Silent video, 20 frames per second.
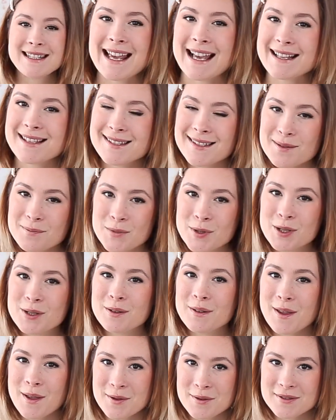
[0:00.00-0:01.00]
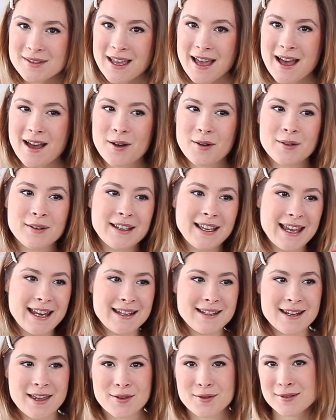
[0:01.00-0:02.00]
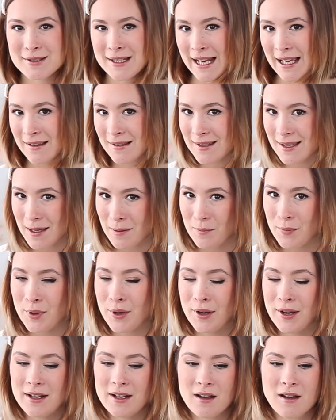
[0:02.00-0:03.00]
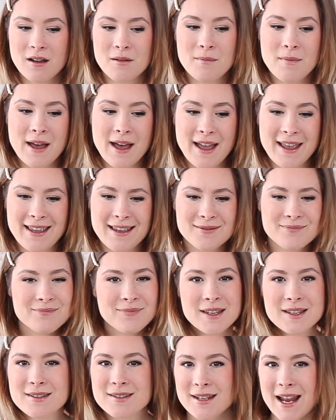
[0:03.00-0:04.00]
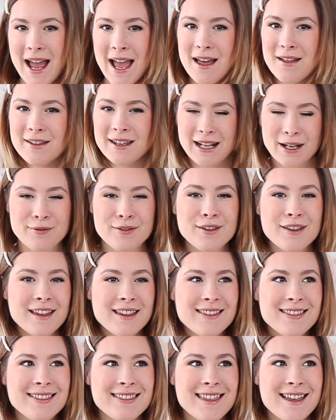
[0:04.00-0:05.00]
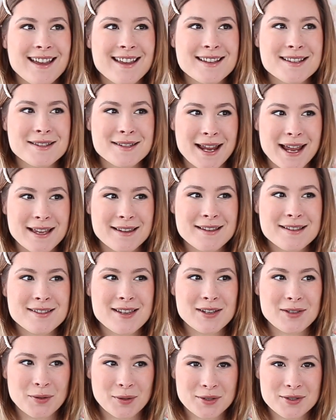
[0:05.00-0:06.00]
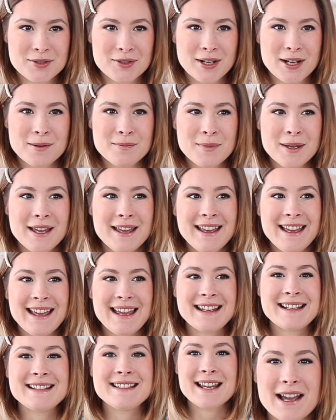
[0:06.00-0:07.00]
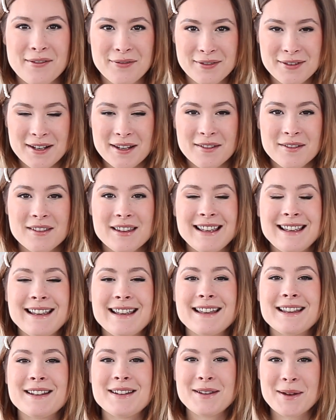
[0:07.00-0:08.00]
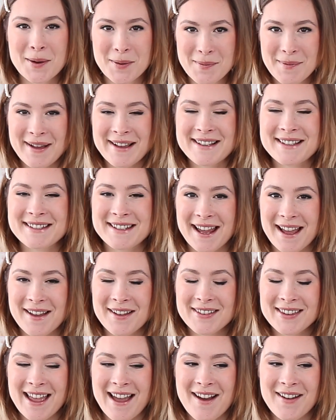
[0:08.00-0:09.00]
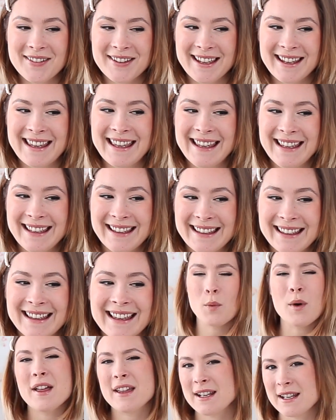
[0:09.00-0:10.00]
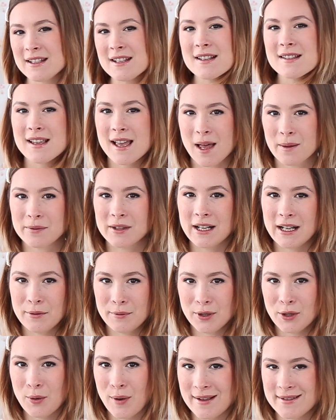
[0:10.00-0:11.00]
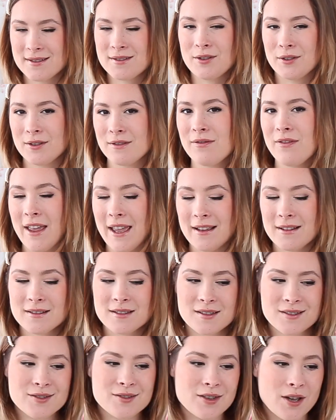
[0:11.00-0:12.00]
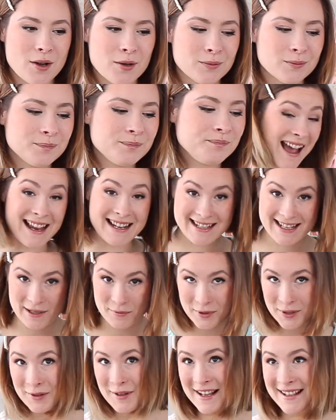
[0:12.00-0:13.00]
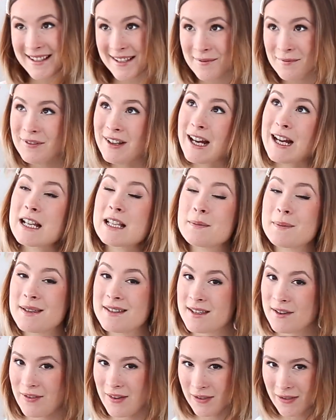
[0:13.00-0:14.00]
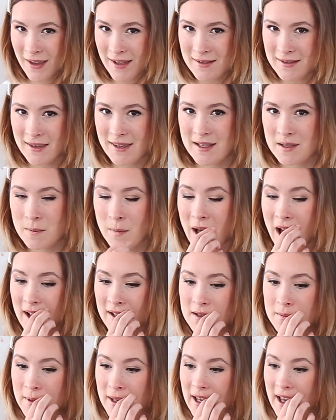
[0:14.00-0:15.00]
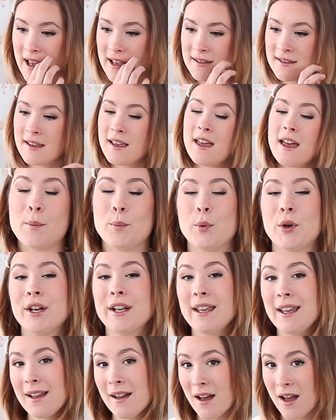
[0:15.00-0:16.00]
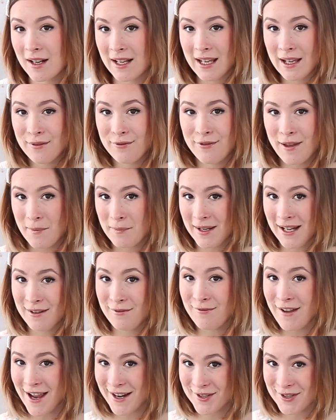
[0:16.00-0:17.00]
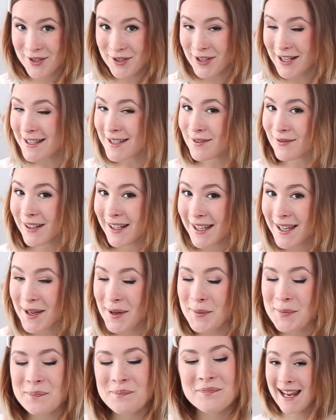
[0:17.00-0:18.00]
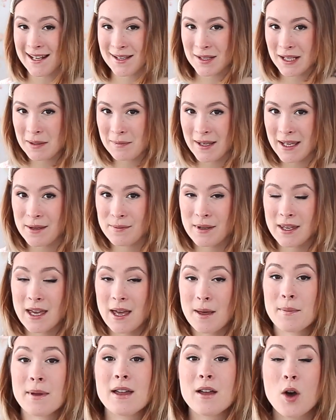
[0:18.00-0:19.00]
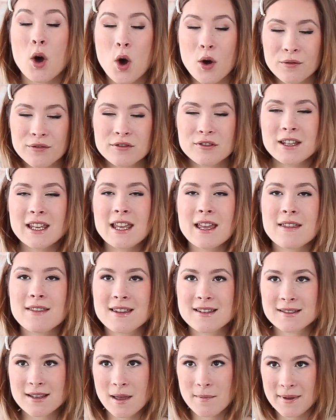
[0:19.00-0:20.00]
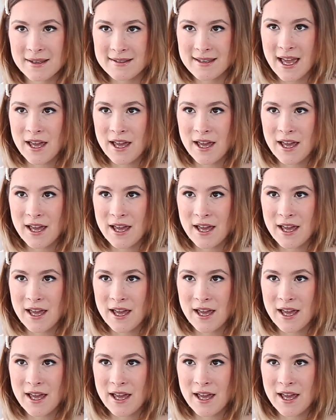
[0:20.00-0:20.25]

test some new clothes out, get another stylist input on my style, and I feel like the stylists at Nordstrom definitely know my style now. Like, well, and it does help that I request certain things. So I did request some very specific things in this box because I'm working on a feminine fashion trends video. That is going to be coming up hopefully this coming